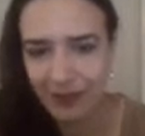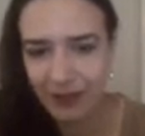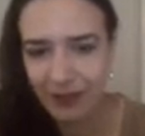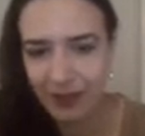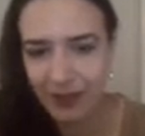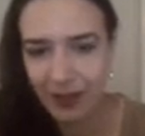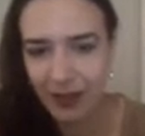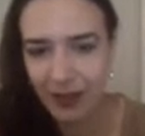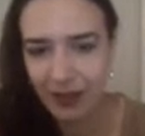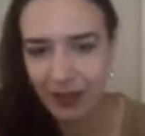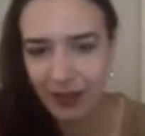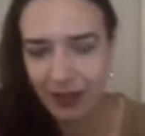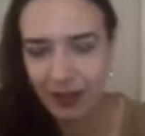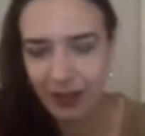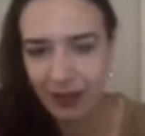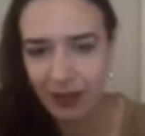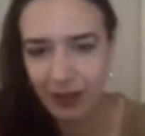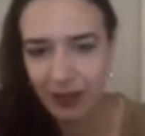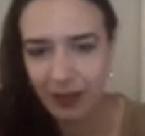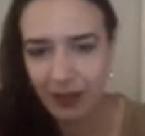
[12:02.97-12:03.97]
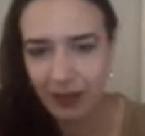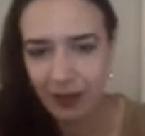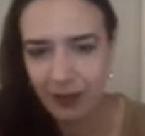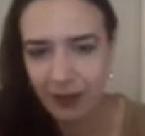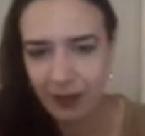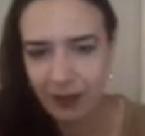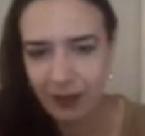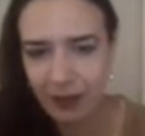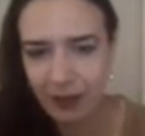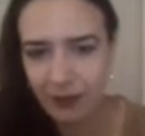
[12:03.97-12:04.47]

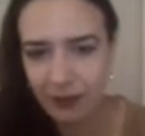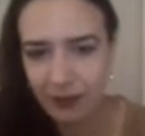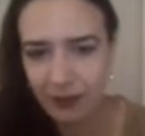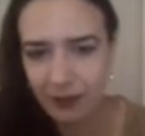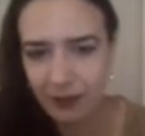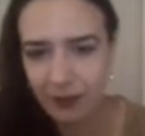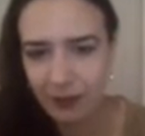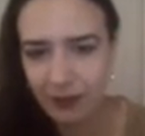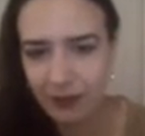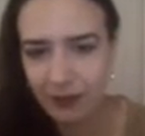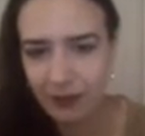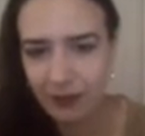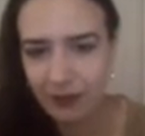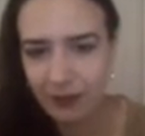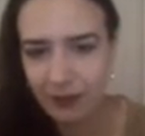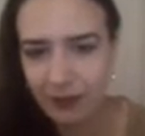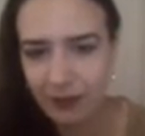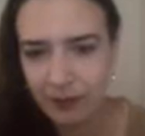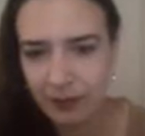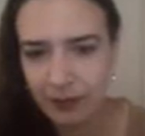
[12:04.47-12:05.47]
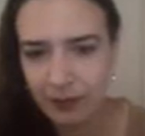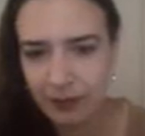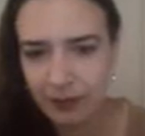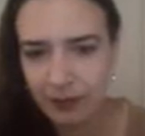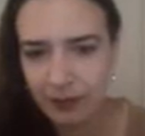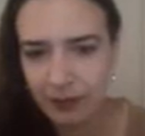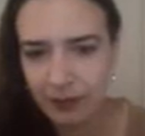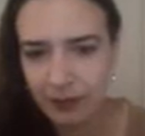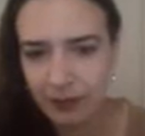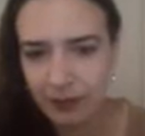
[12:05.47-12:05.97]

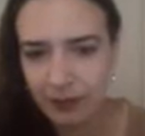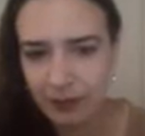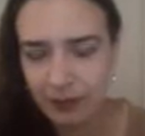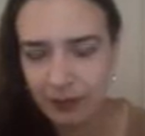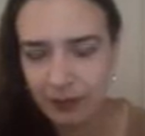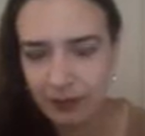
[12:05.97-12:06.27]
No words are spoken by the person on screen.